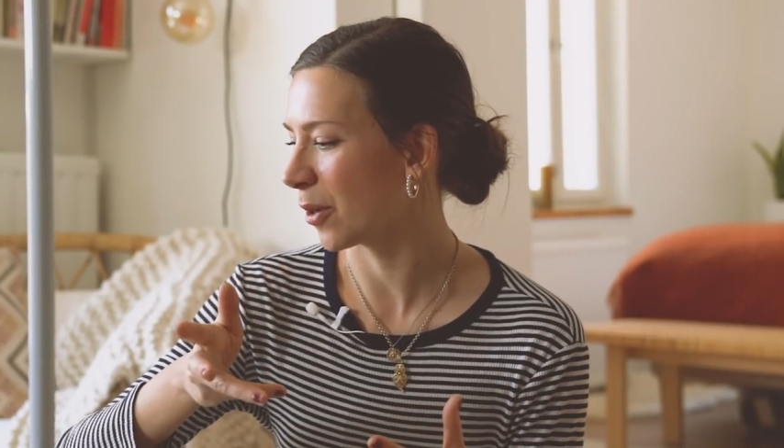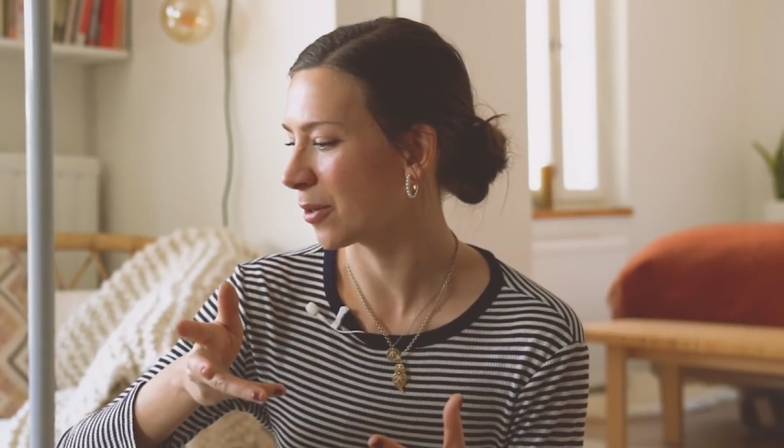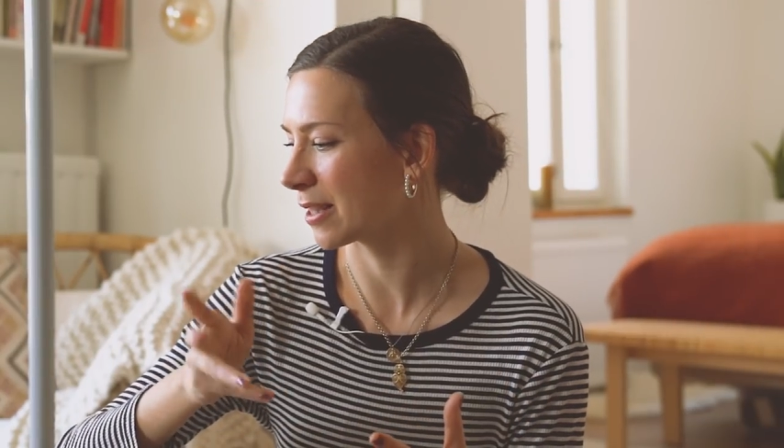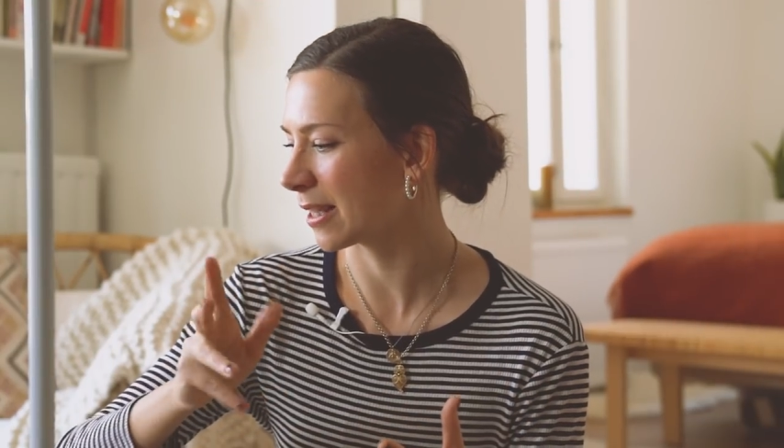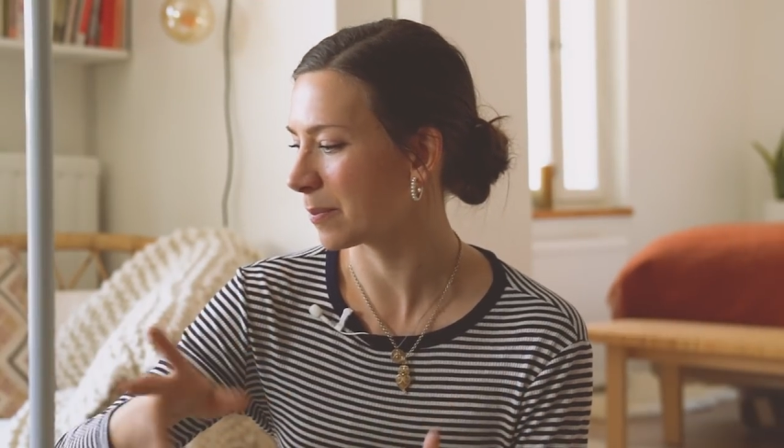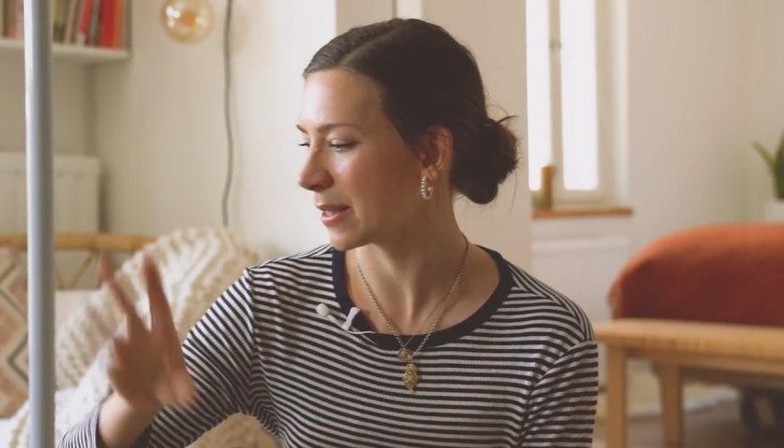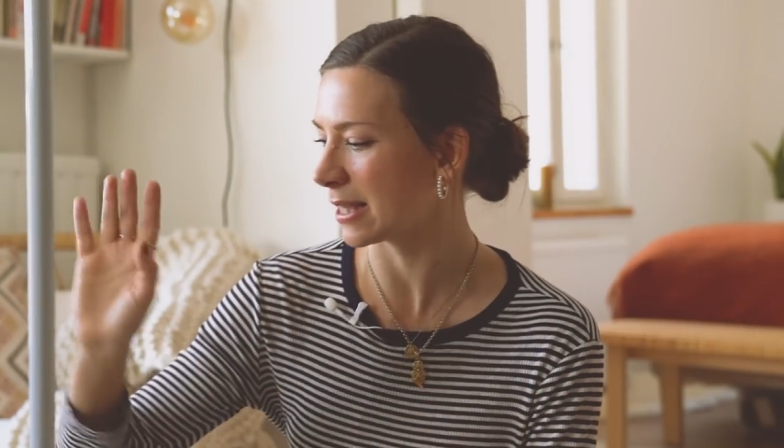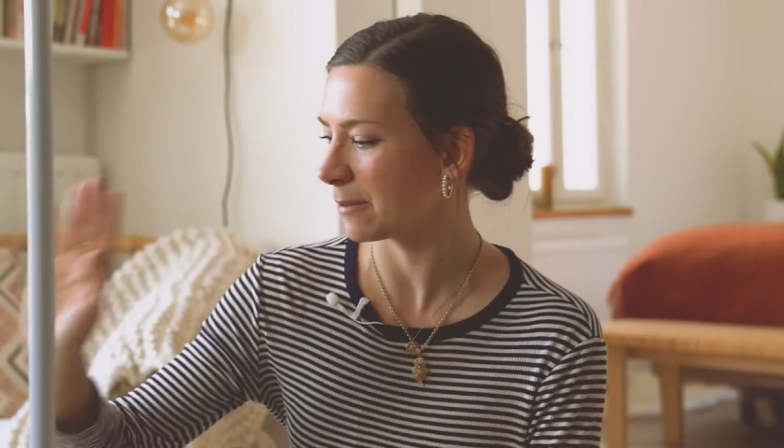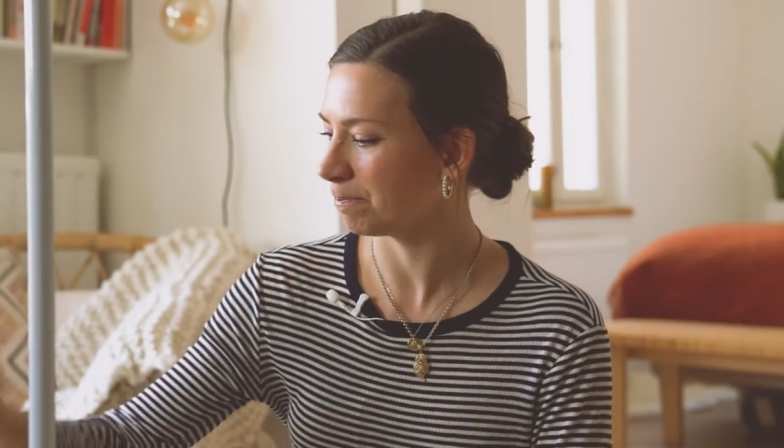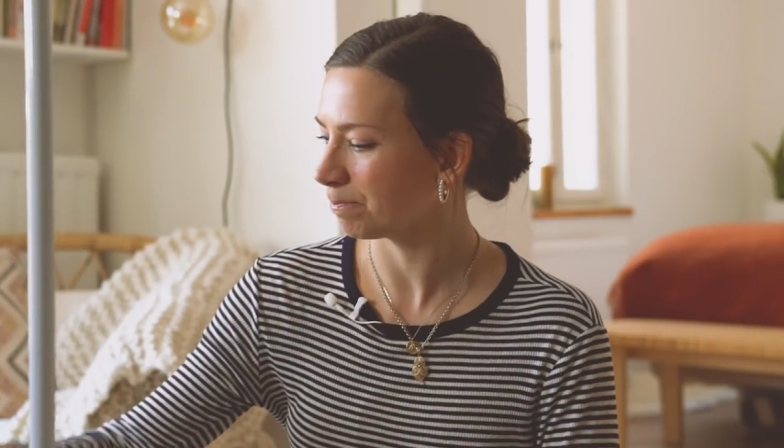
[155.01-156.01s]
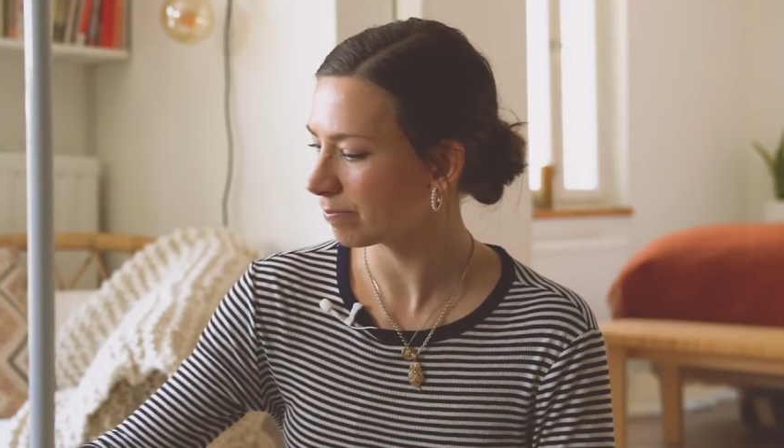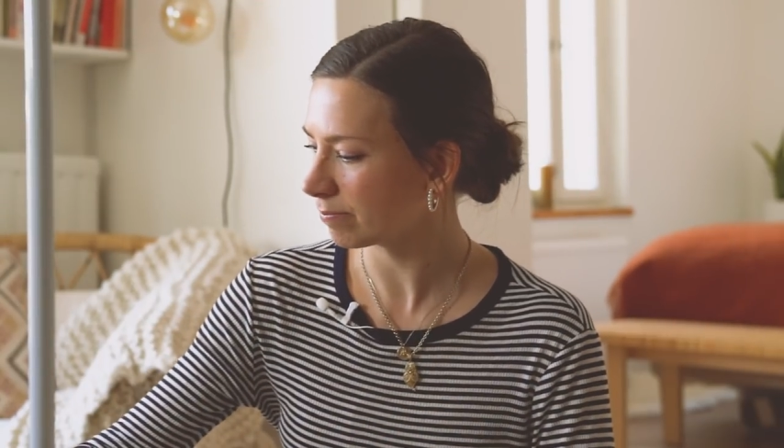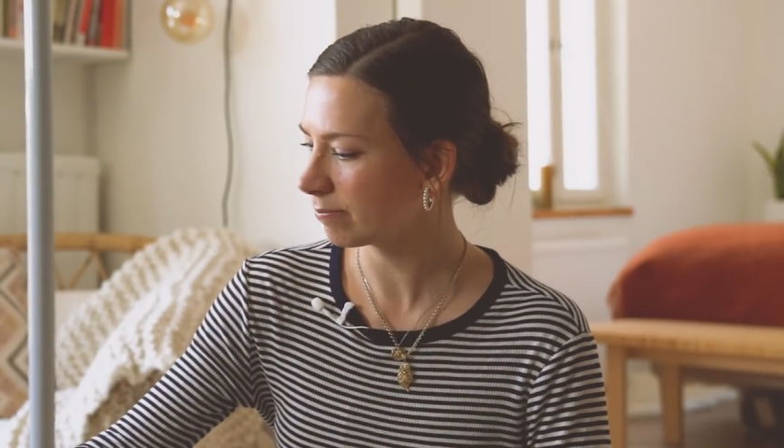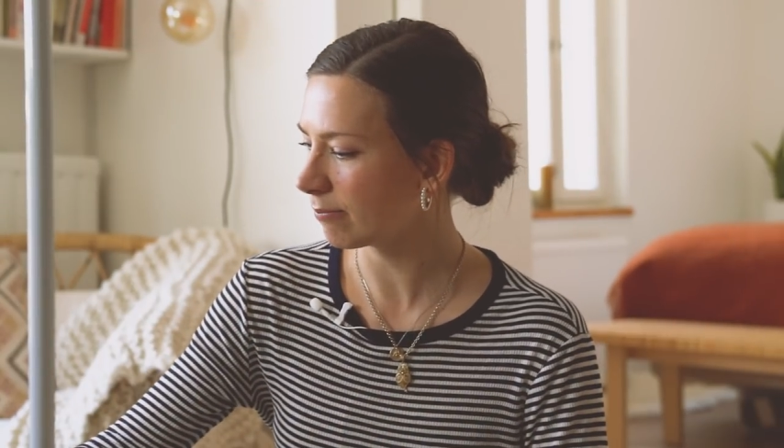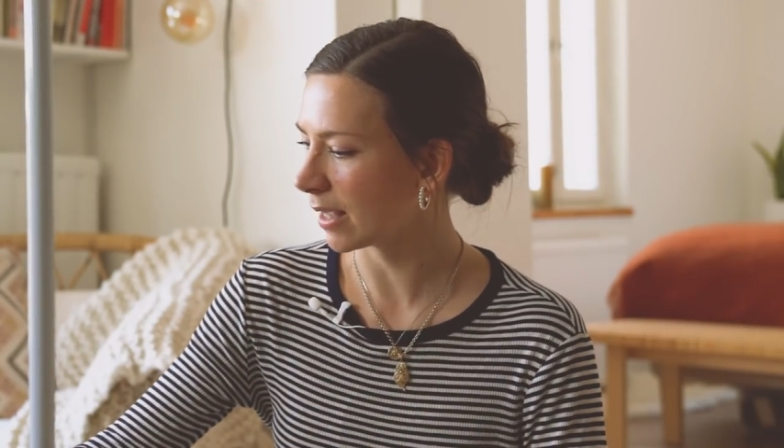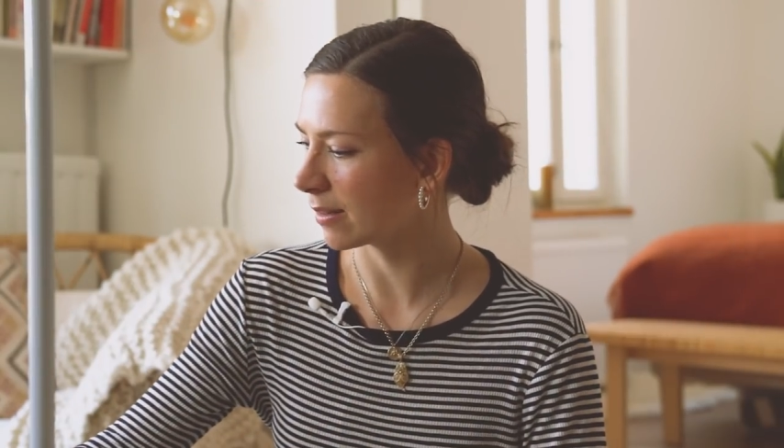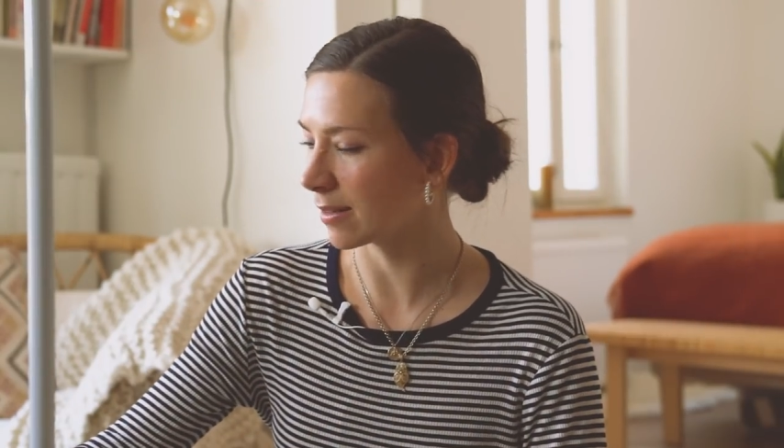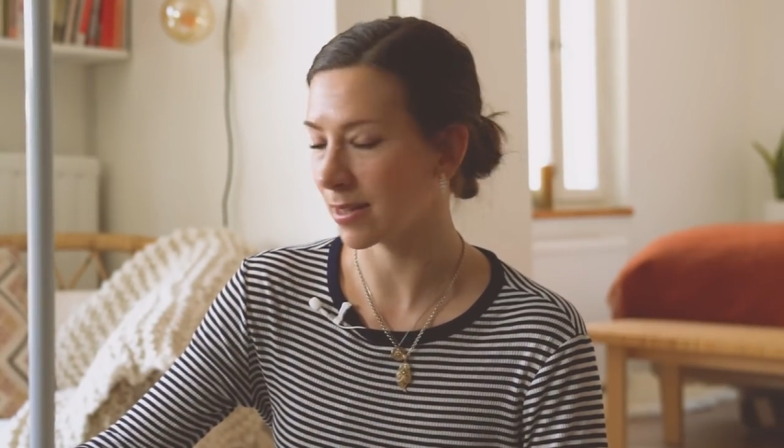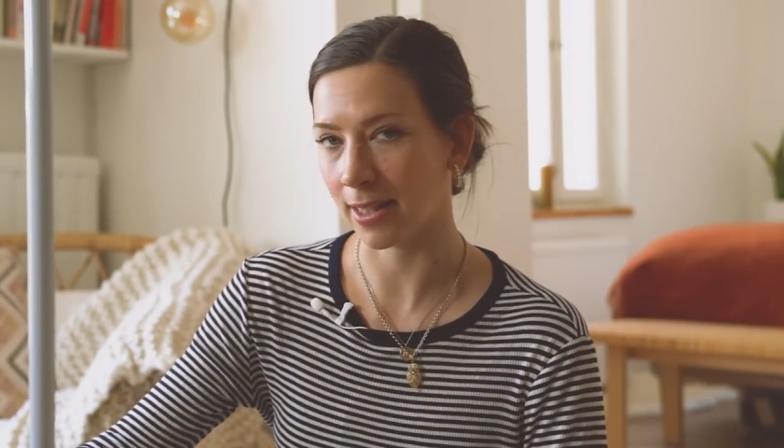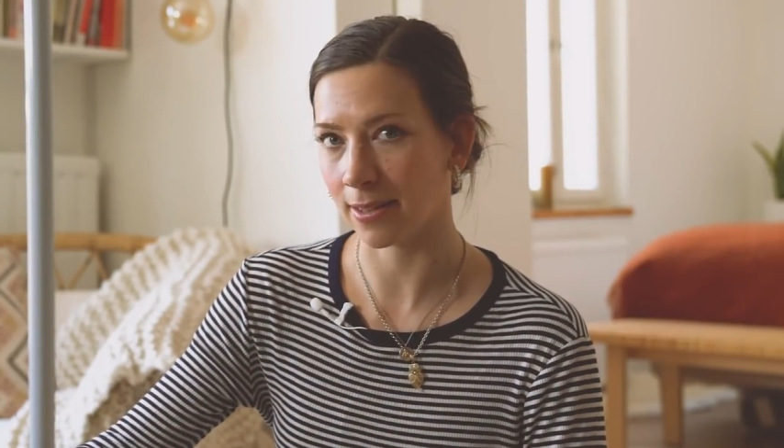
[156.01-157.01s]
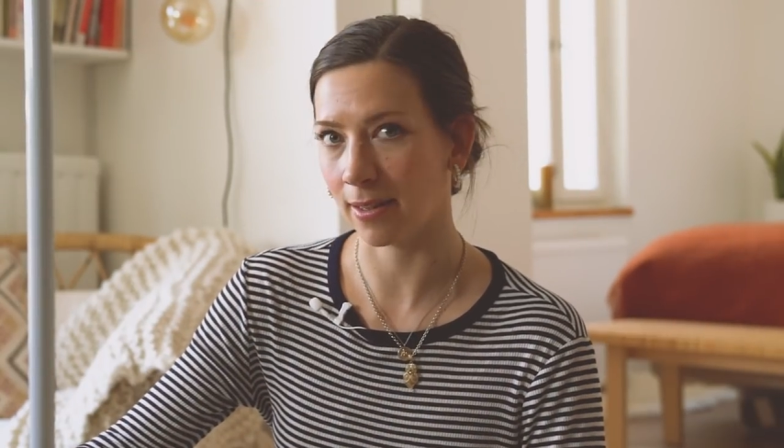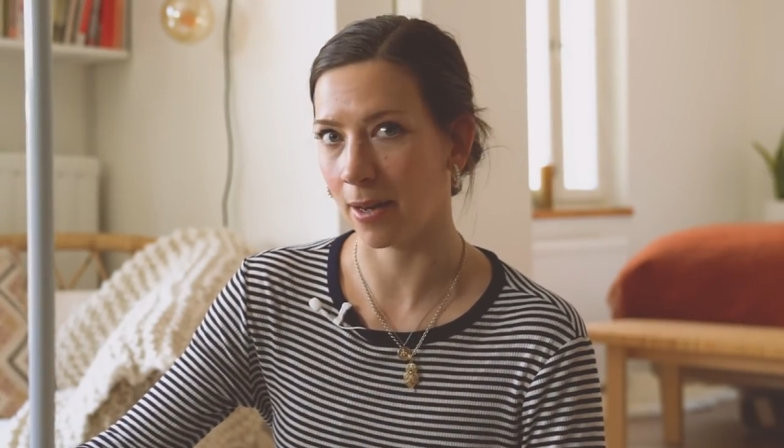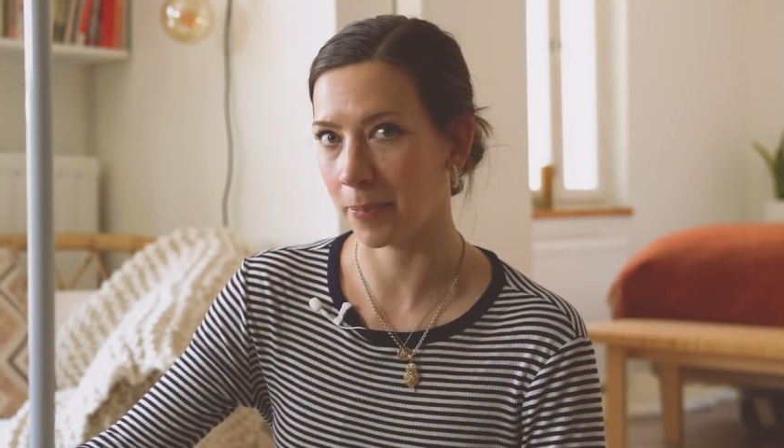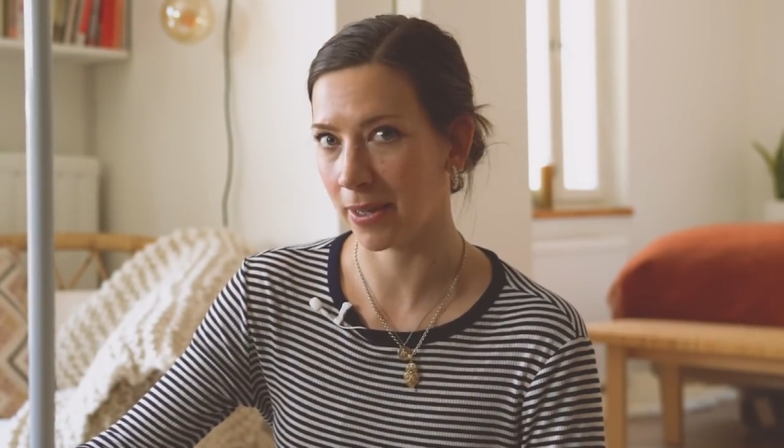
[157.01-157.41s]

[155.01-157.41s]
concepts gonna set up